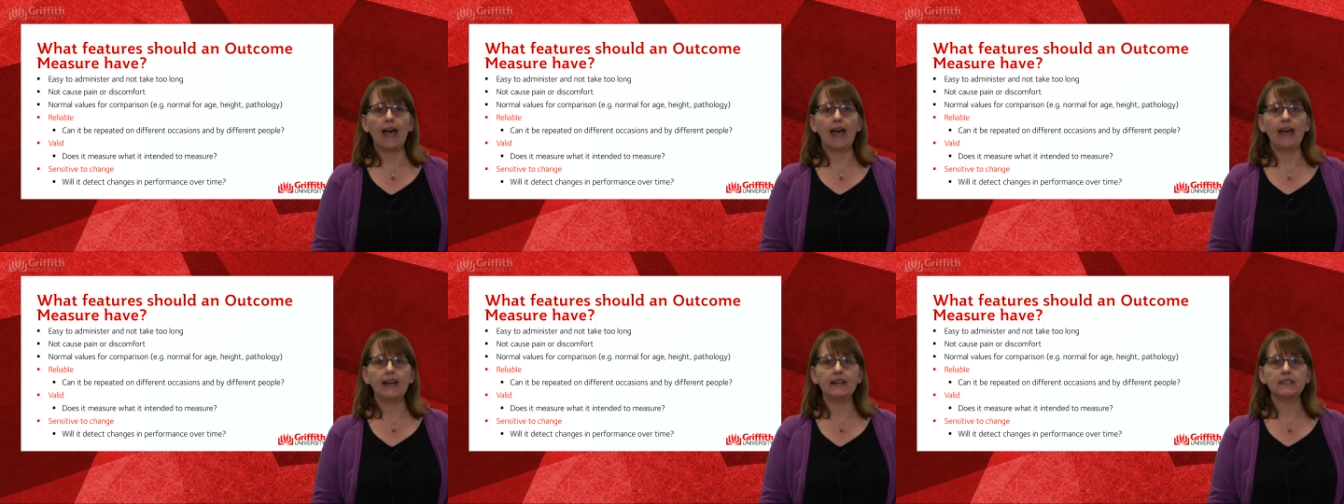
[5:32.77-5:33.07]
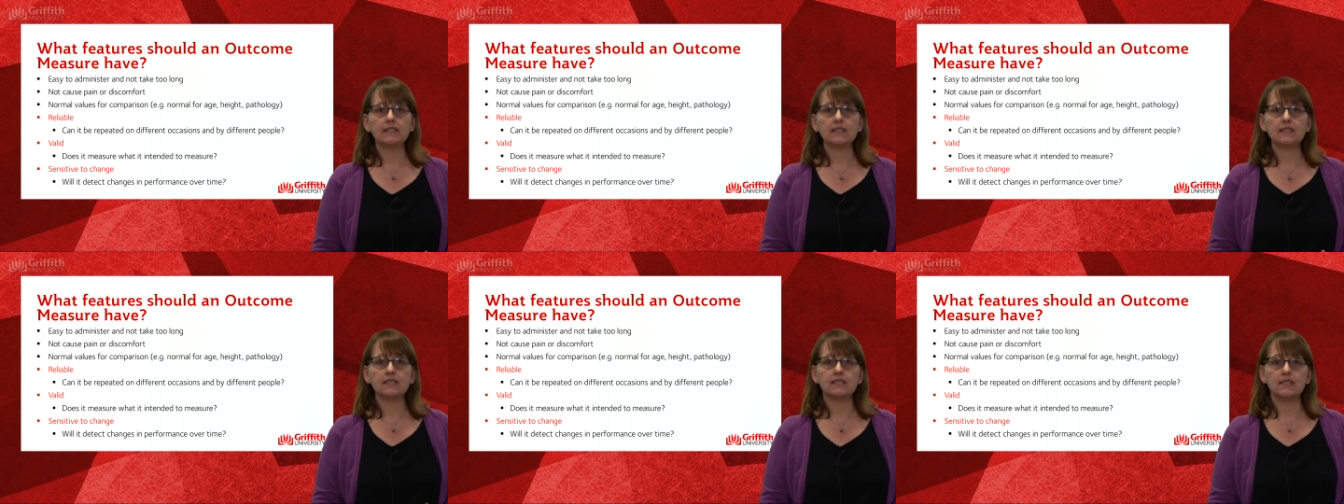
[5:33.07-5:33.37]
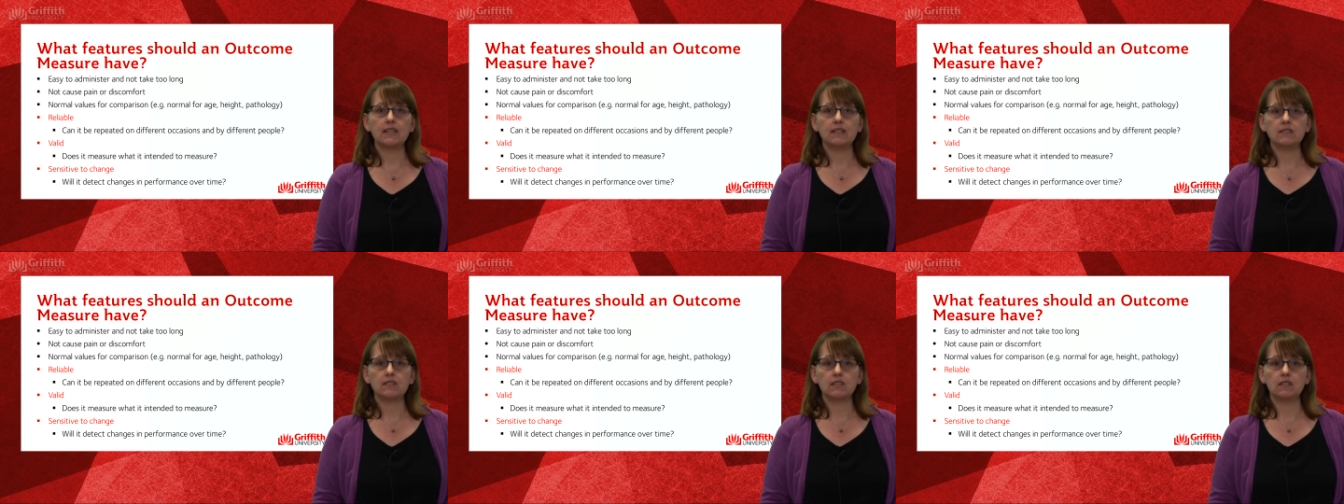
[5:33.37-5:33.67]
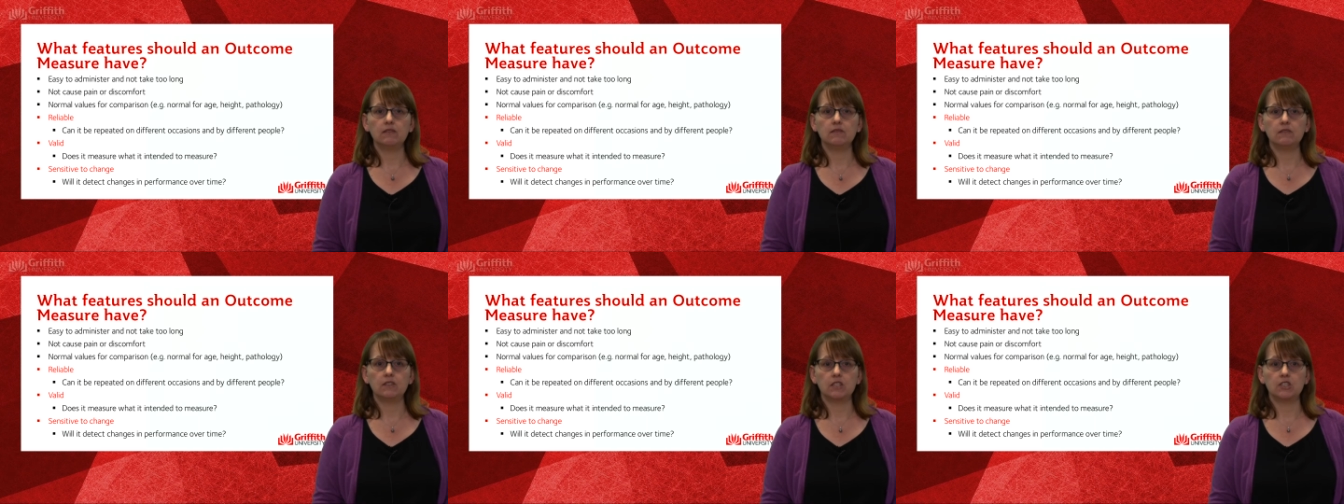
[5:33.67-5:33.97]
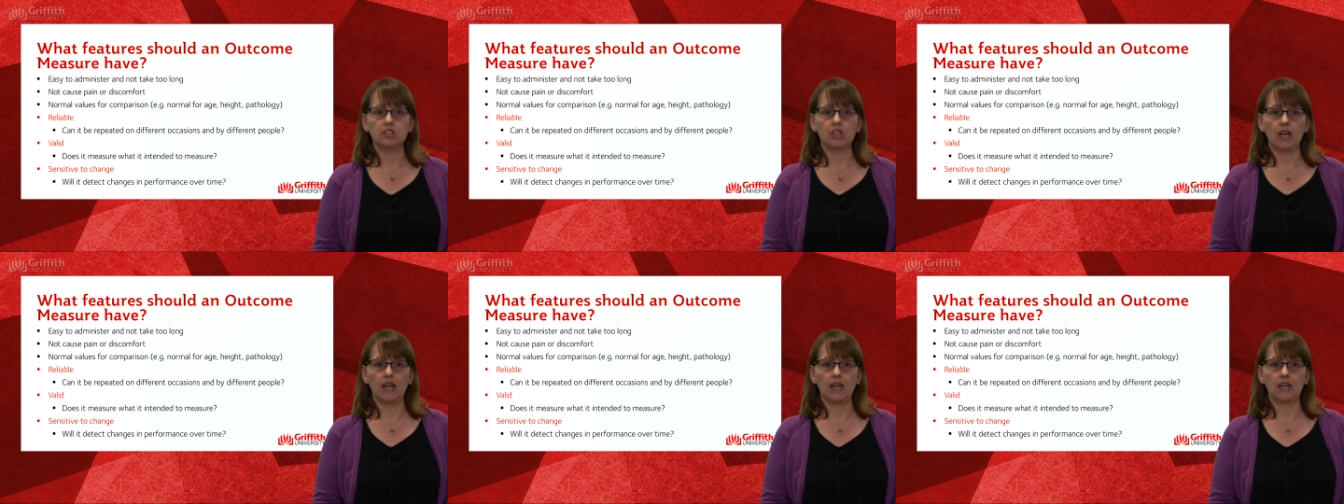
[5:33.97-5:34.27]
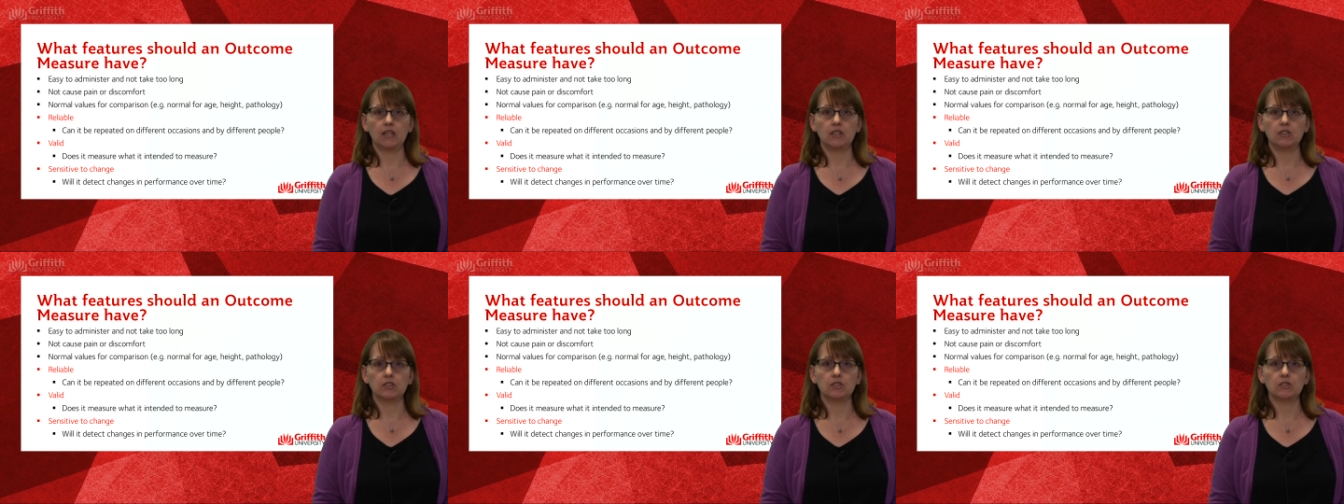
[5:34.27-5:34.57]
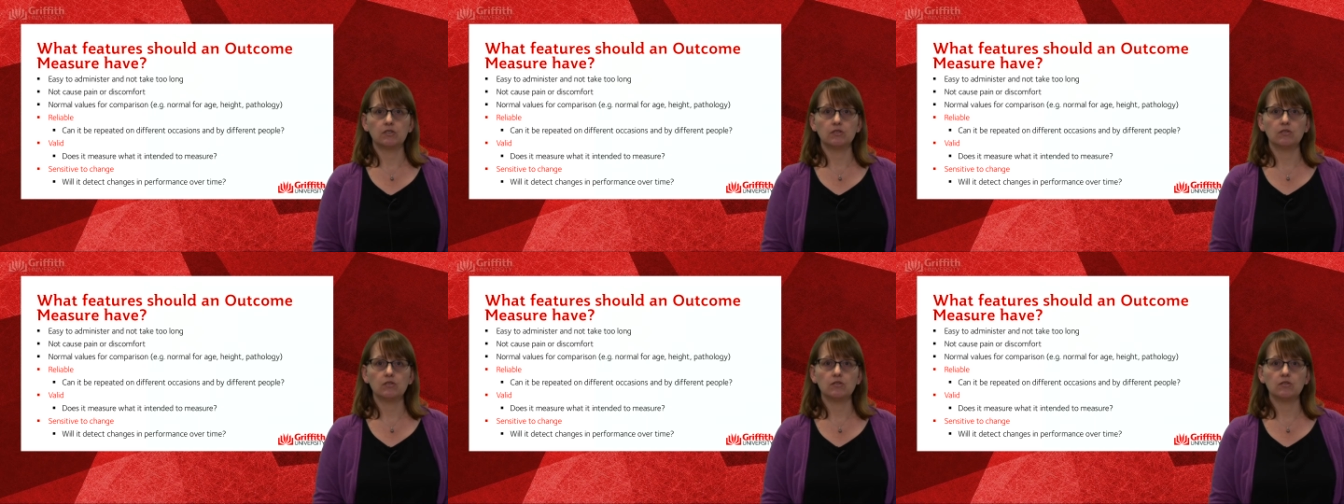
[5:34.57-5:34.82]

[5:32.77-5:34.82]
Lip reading: And is it sensitive to change?